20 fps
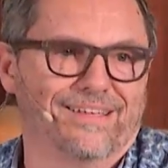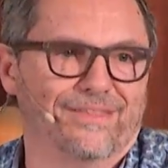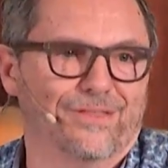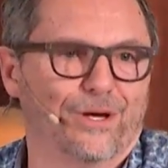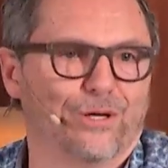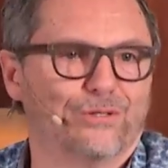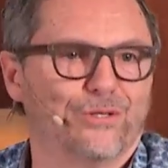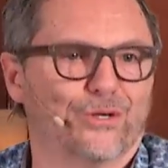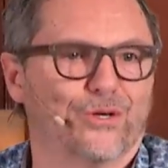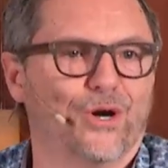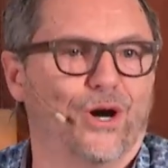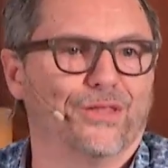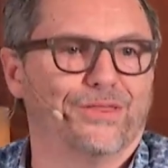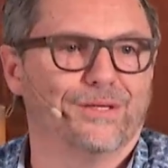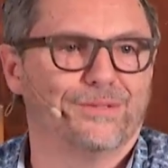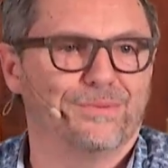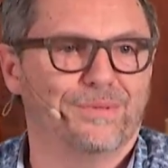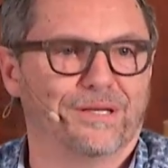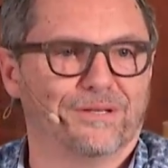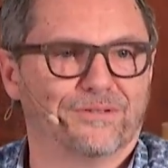that those who called
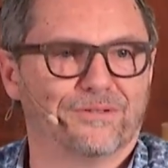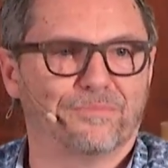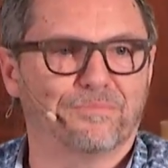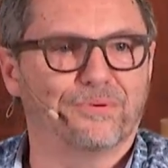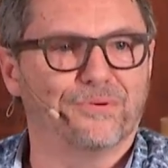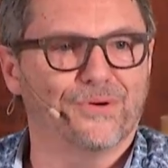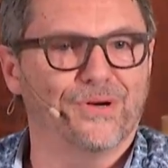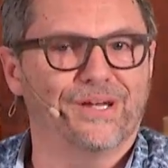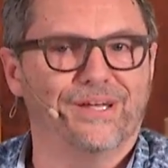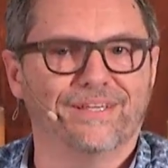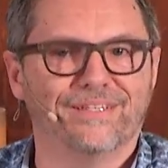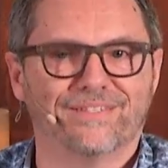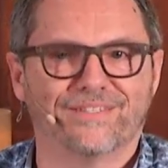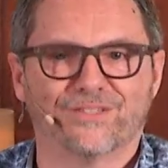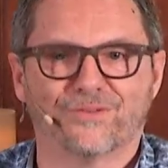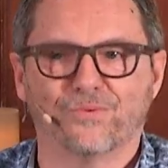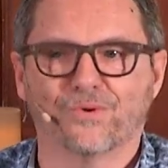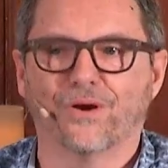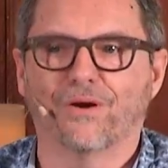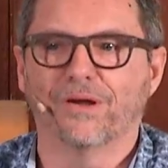themselves
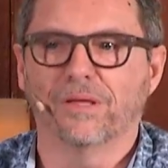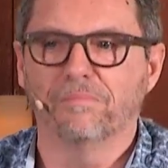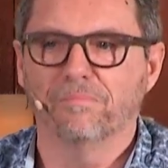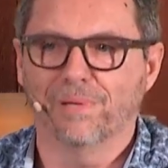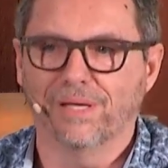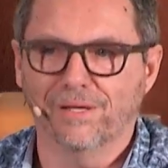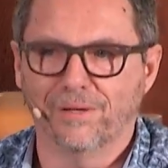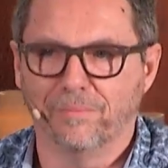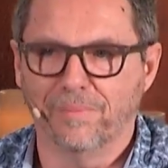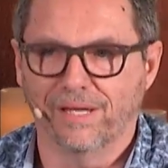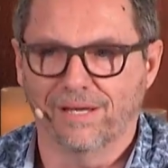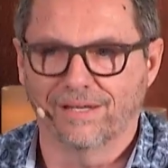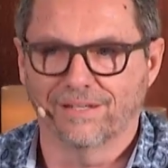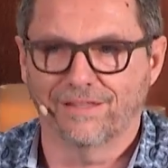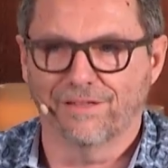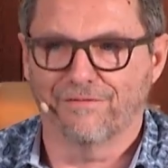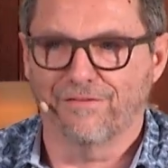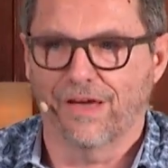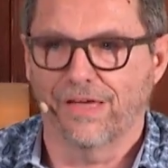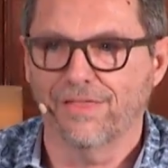priests would already be obedient
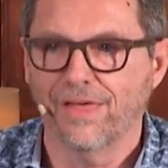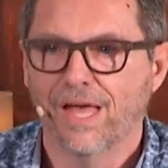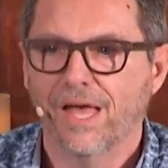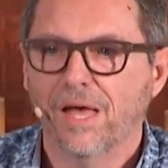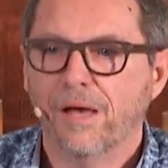to the faith.